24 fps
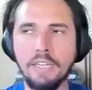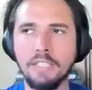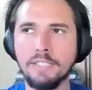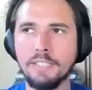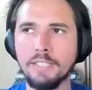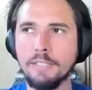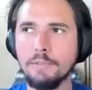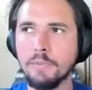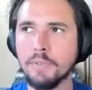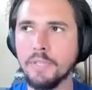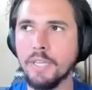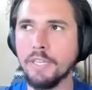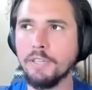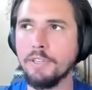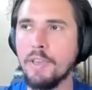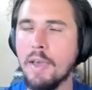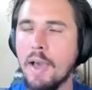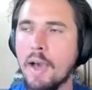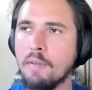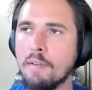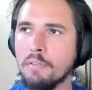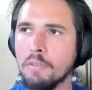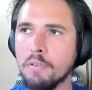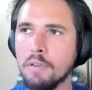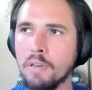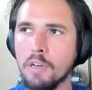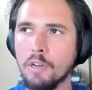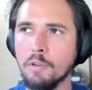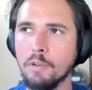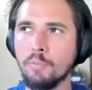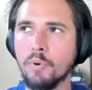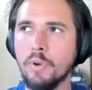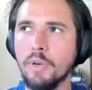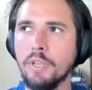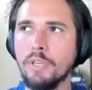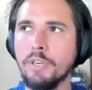it seems like you have a
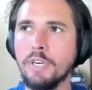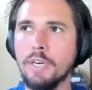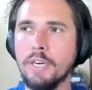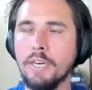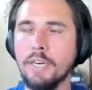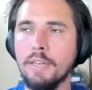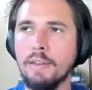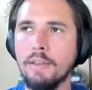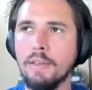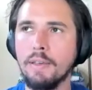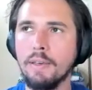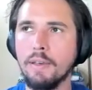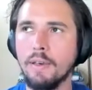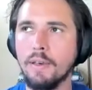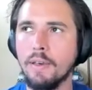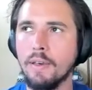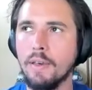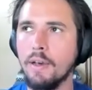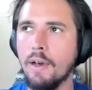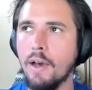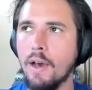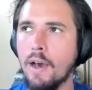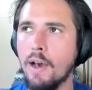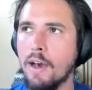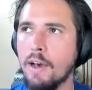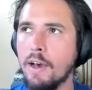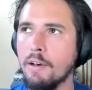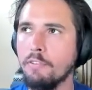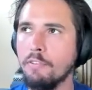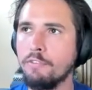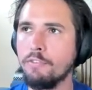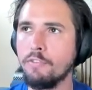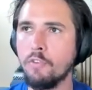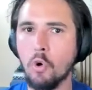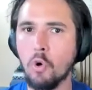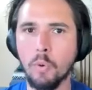pretty good
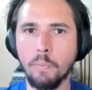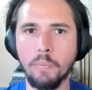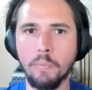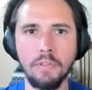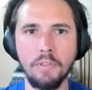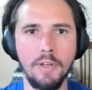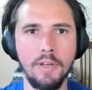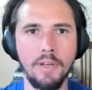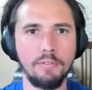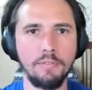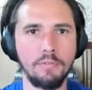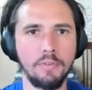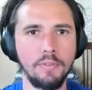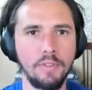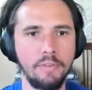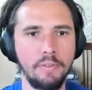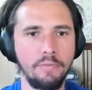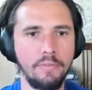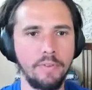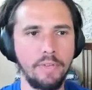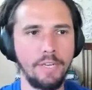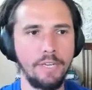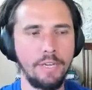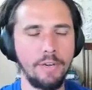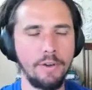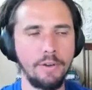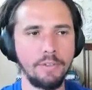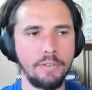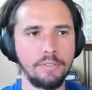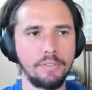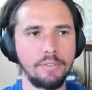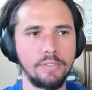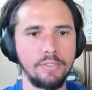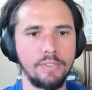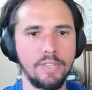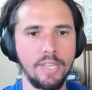formula for the
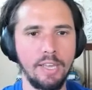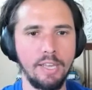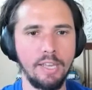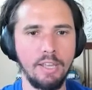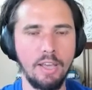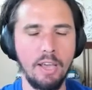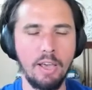videos. That